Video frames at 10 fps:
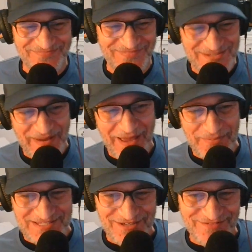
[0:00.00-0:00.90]
This is my
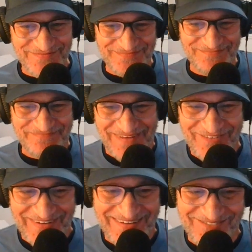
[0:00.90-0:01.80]
episode, by the
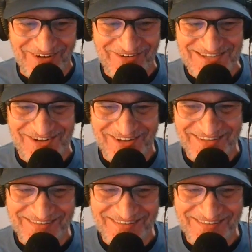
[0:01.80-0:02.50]
way. We already started.